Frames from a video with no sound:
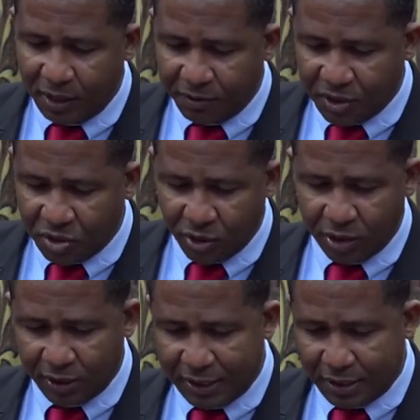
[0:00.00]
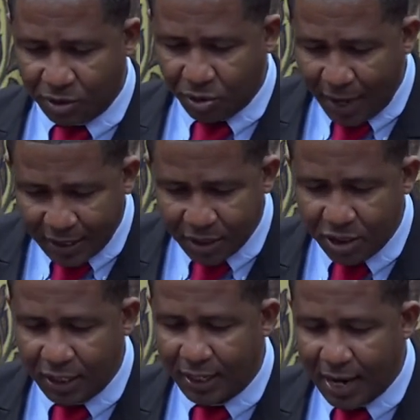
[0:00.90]
infrastructure
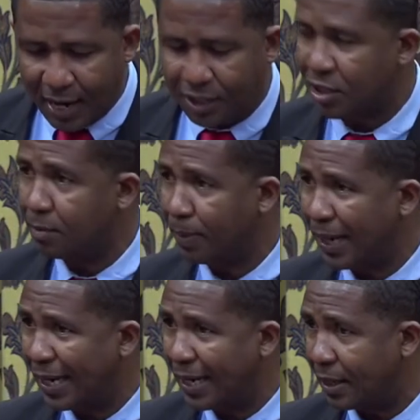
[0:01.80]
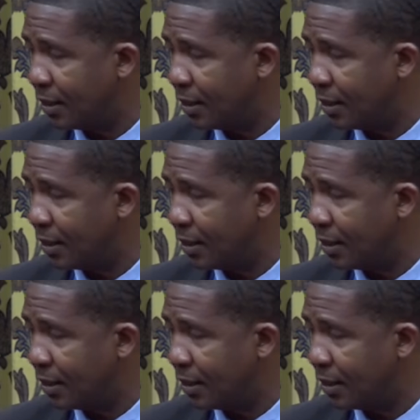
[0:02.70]
strategy and action plan.